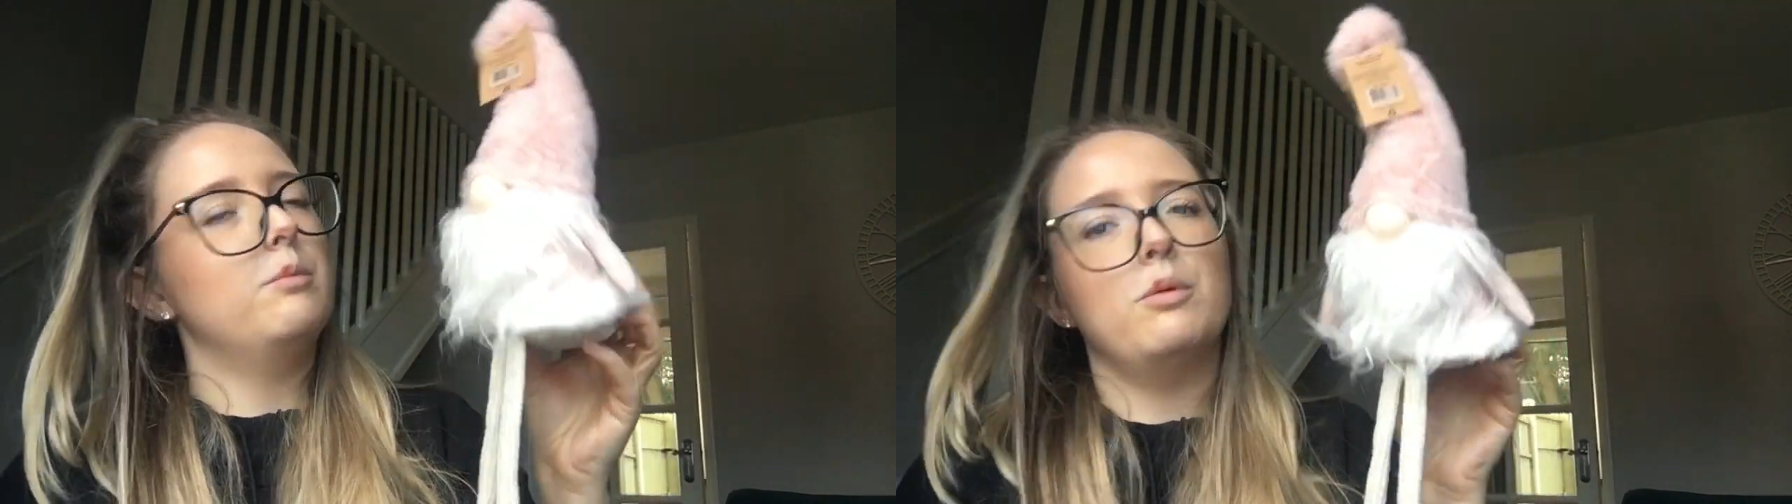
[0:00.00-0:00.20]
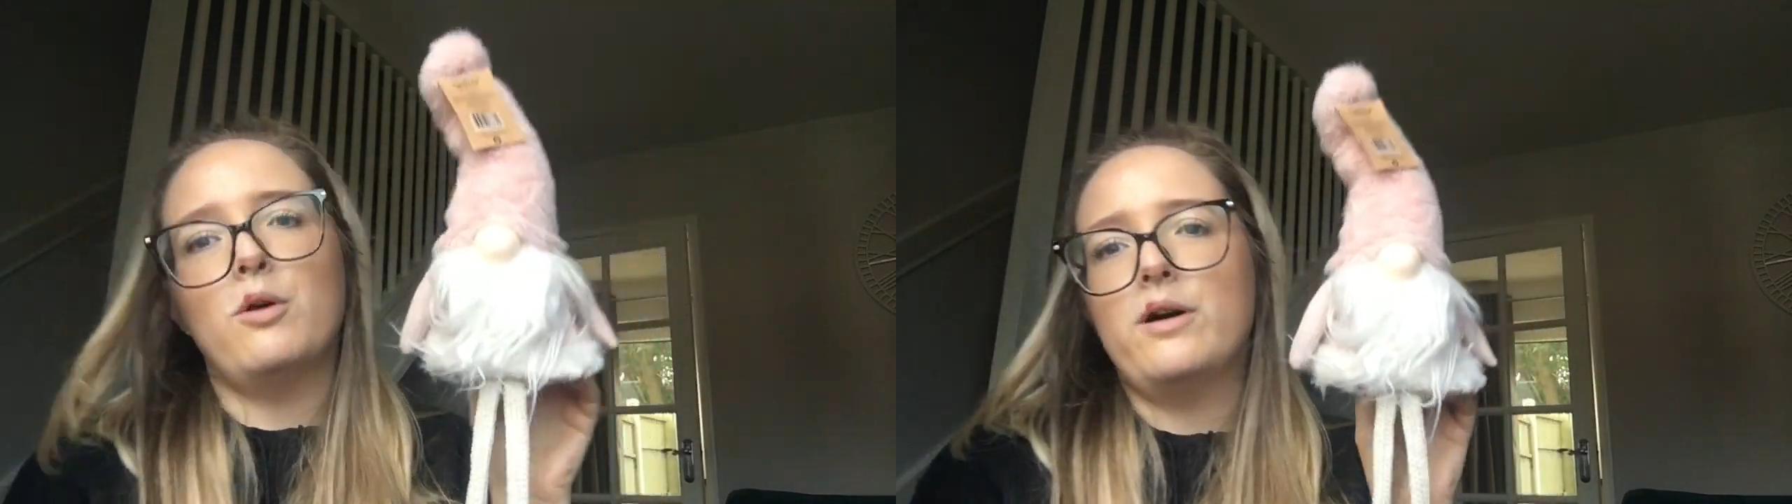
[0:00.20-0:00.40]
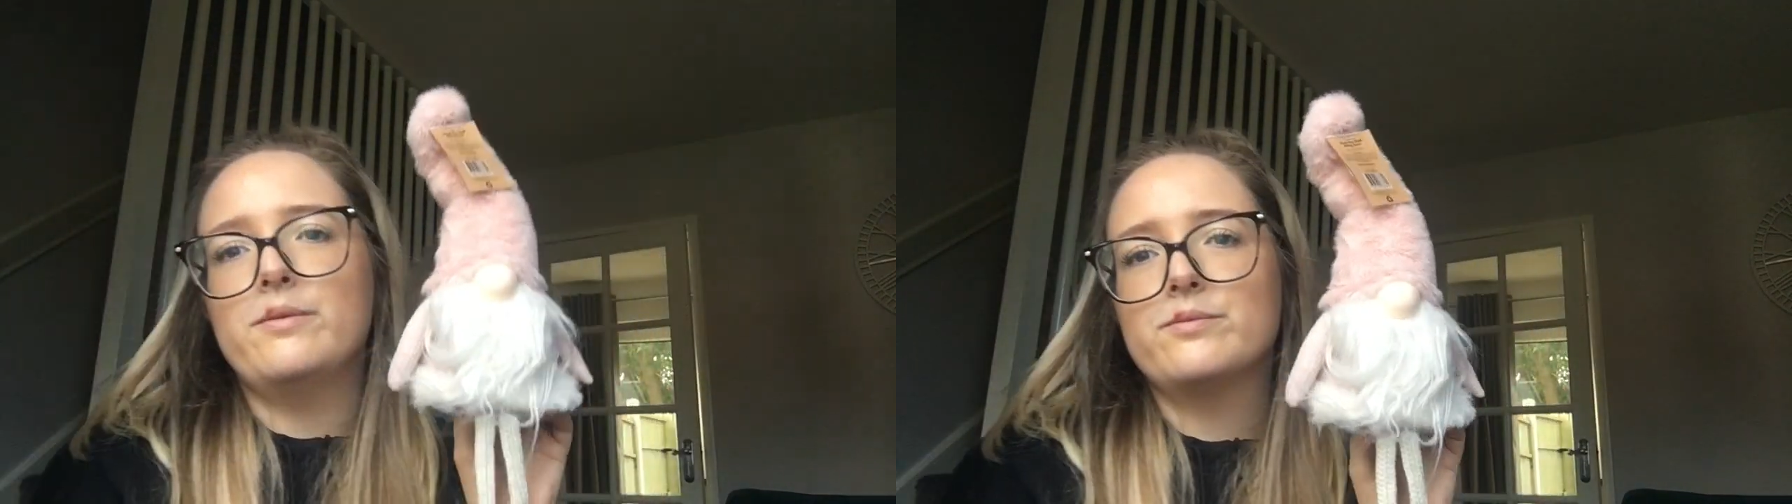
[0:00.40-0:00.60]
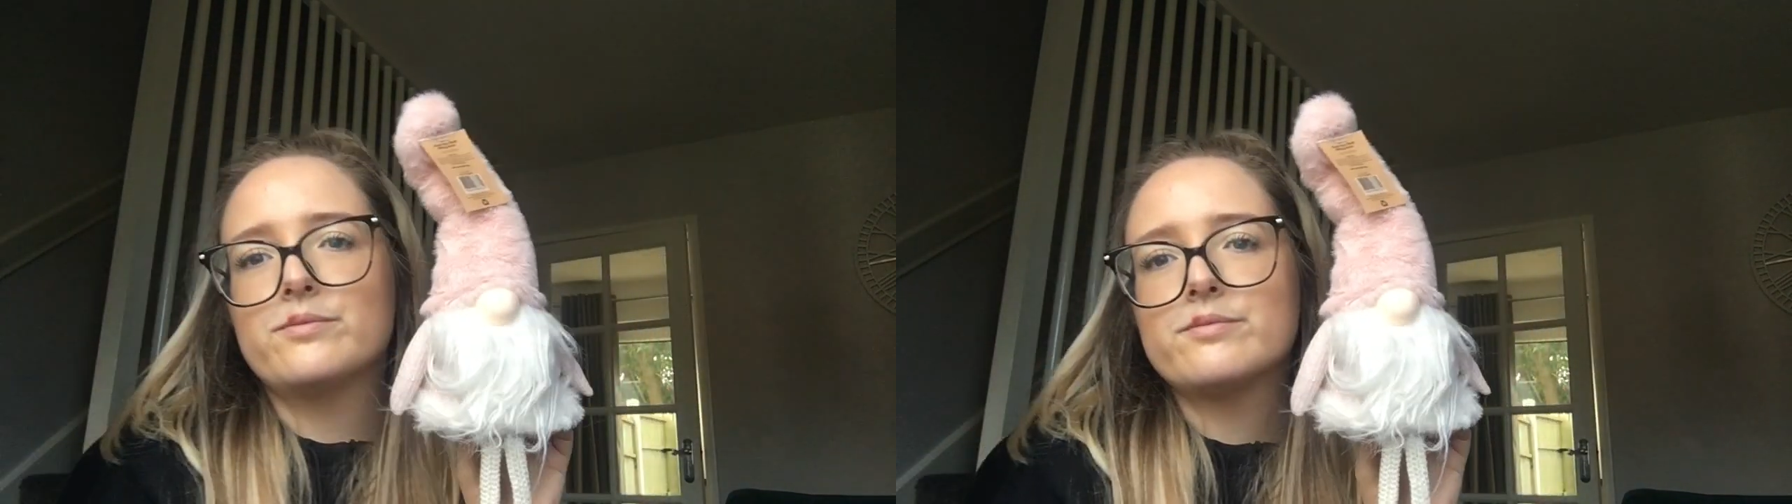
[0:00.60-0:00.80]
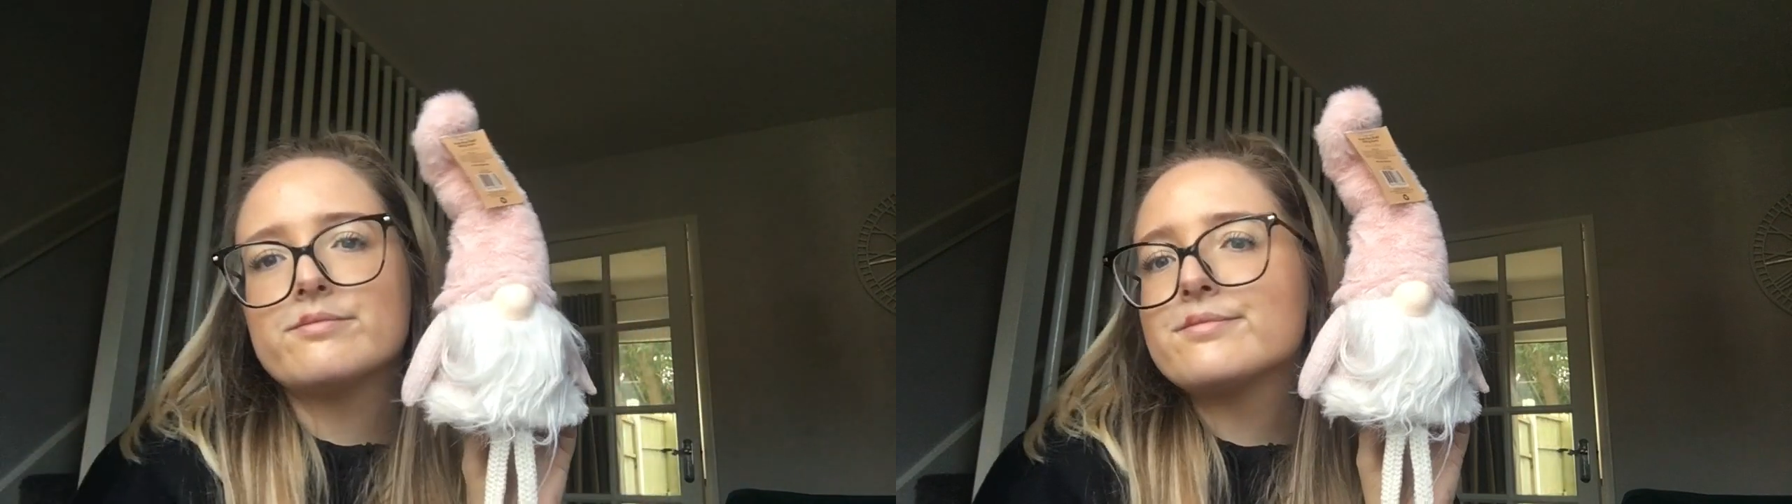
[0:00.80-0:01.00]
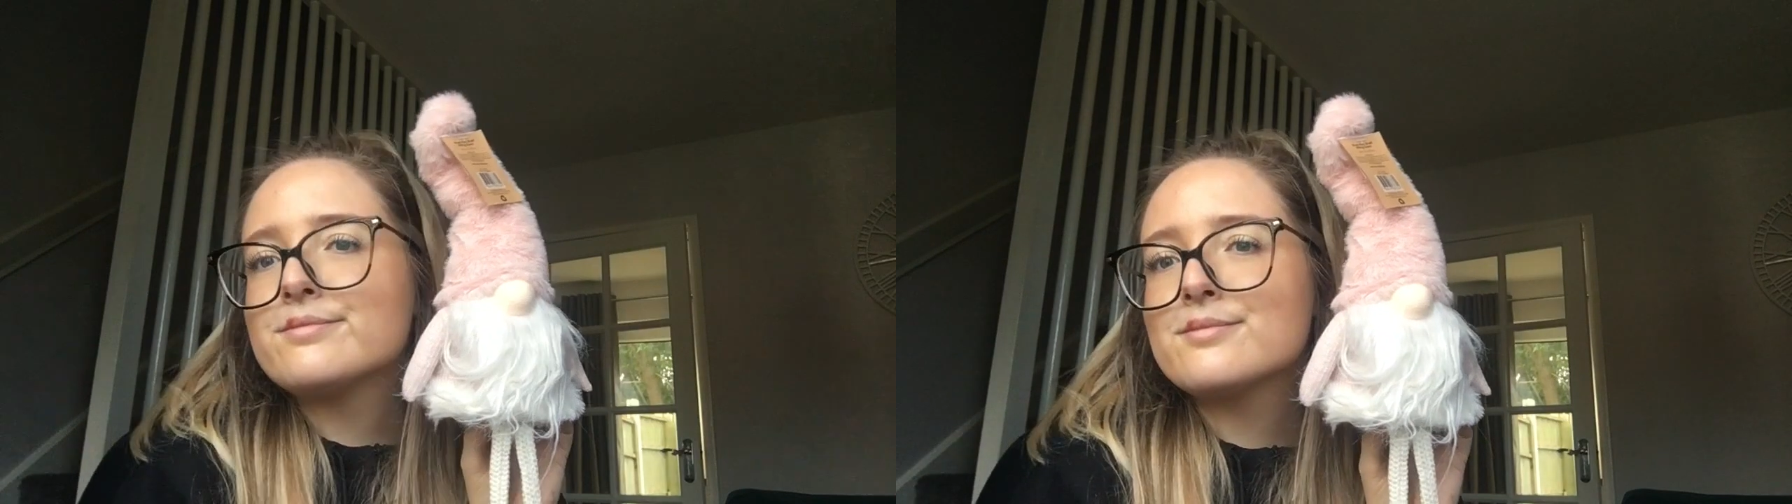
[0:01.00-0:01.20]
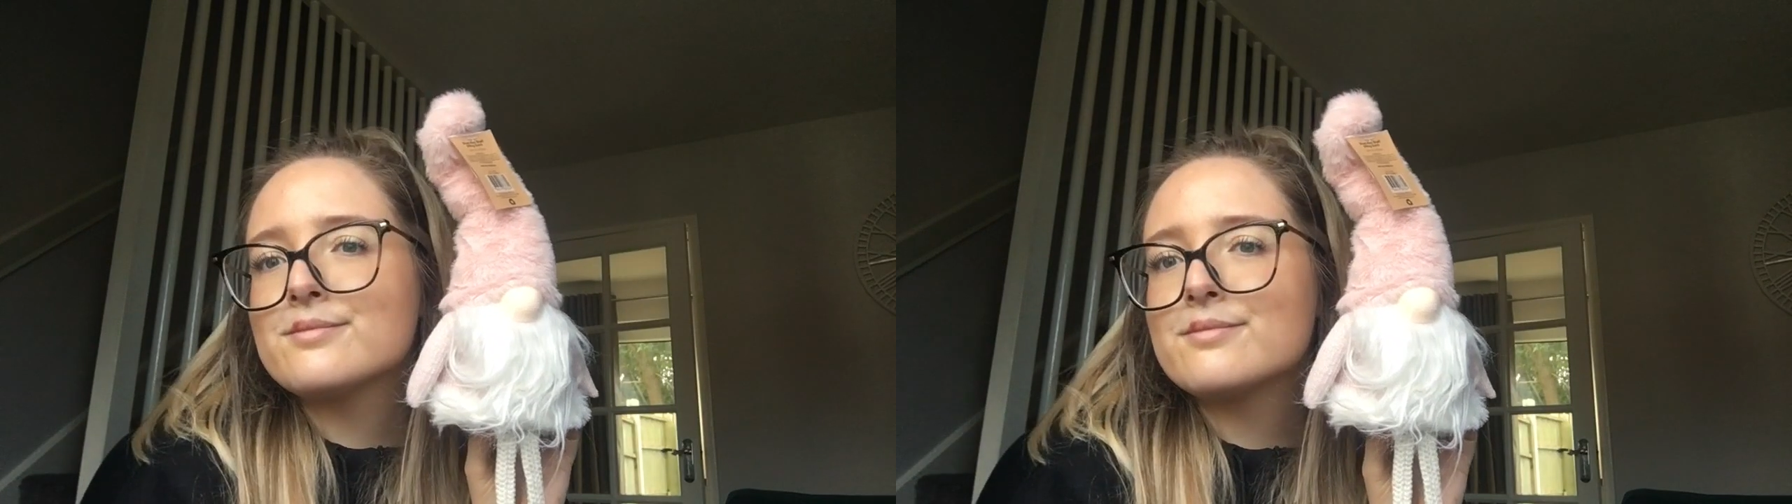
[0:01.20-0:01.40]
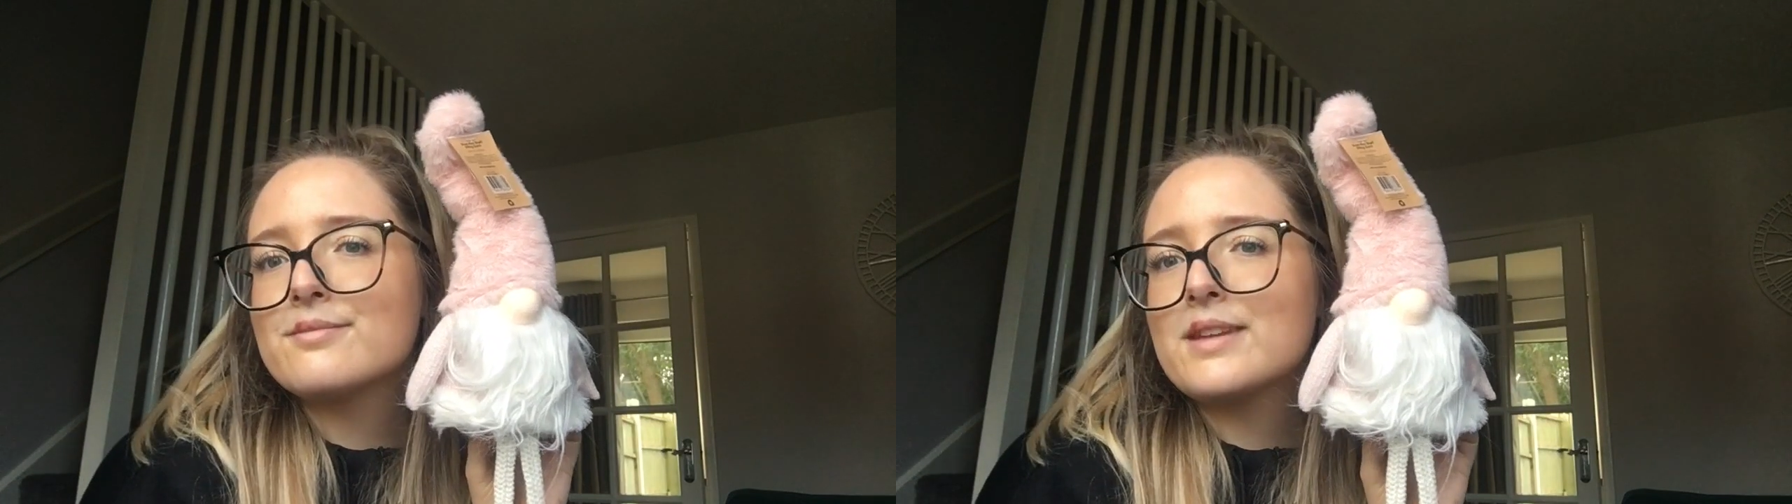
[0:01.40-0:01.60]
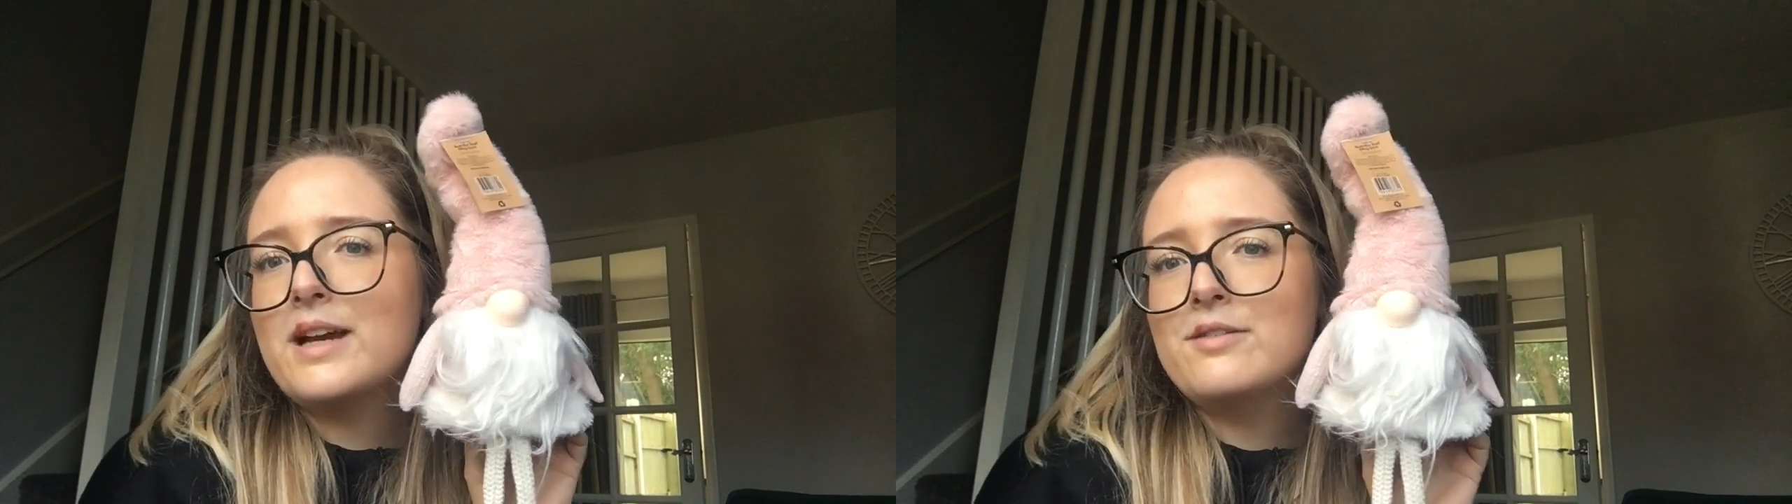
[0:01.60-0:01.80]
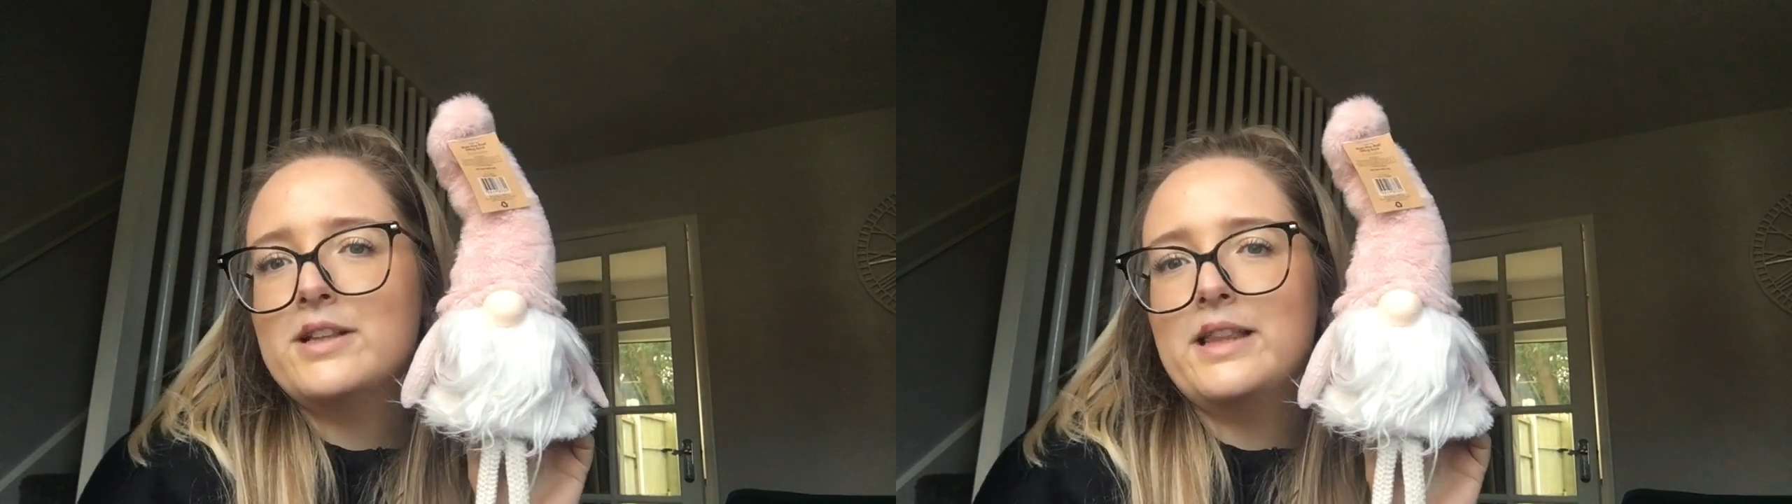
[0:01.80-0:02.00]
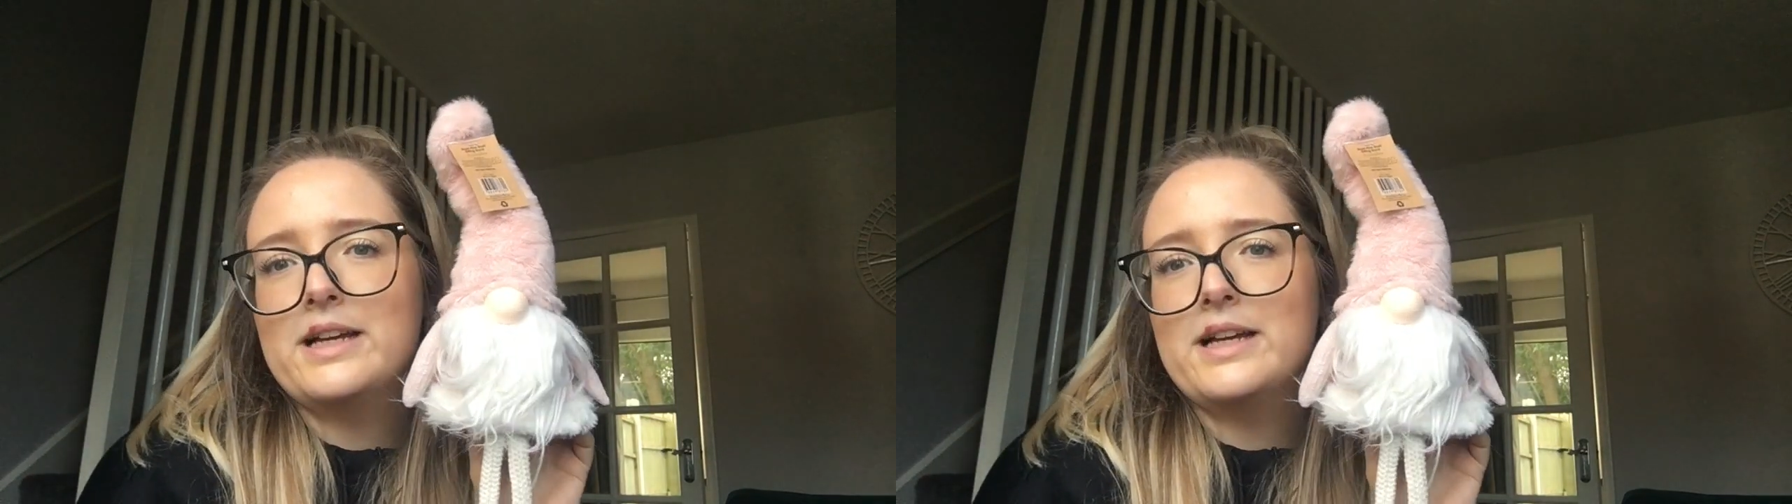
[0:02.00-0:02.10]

But I really